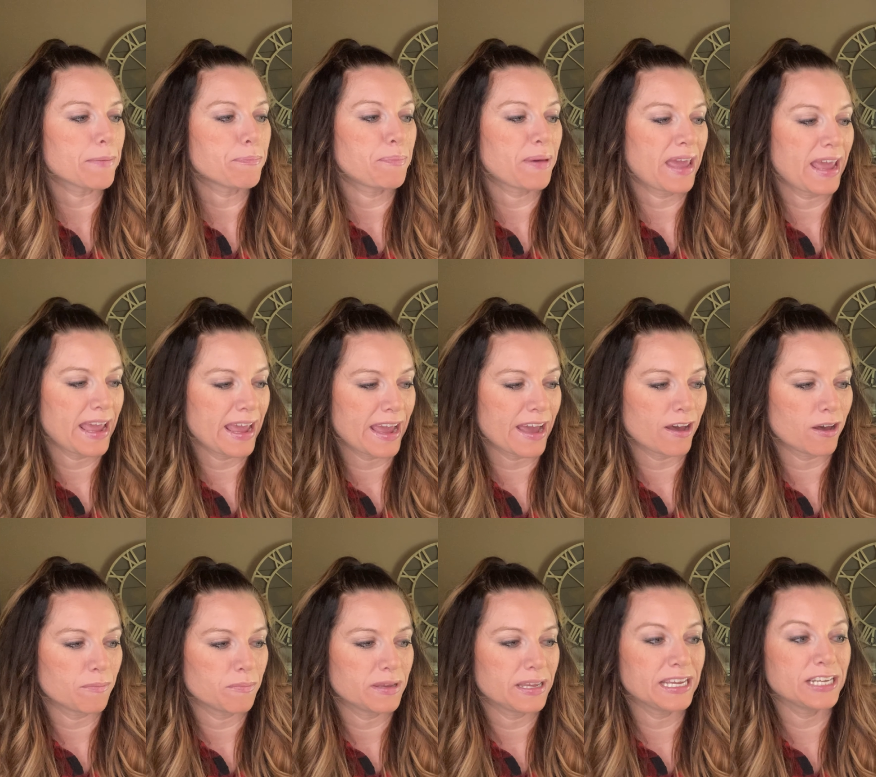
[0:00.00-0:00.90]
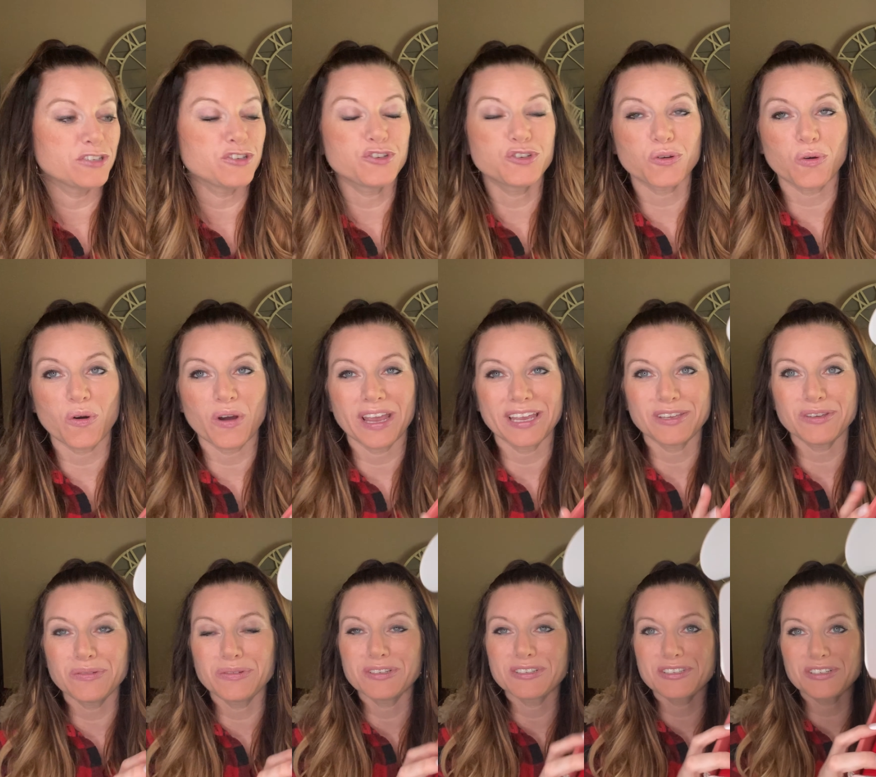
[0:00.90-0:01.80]
Pam. Enjoy,
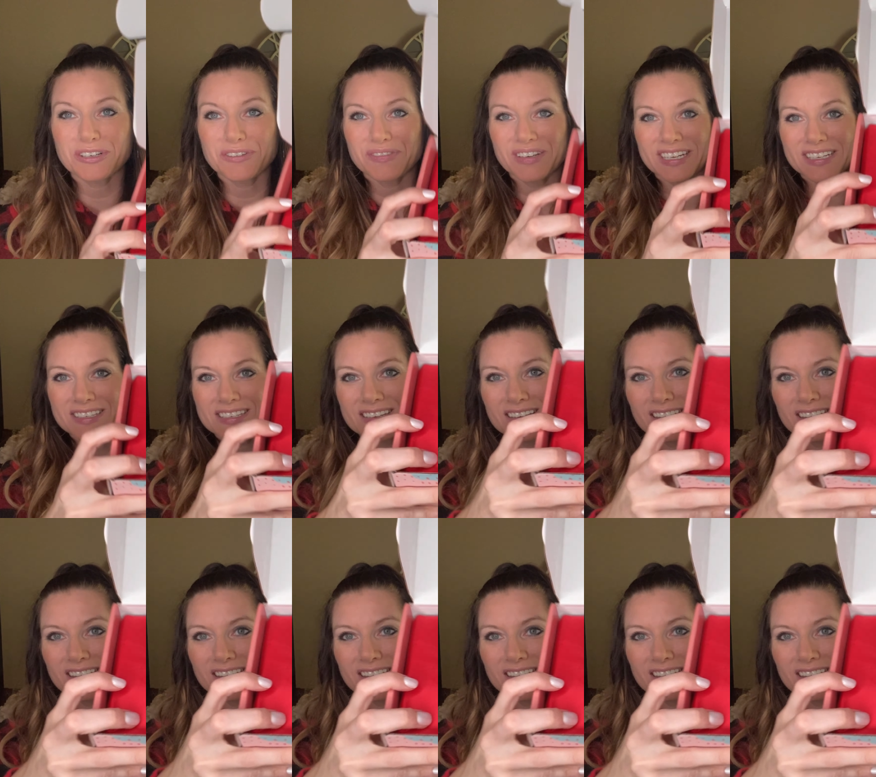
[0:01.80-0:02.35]
you deserve it.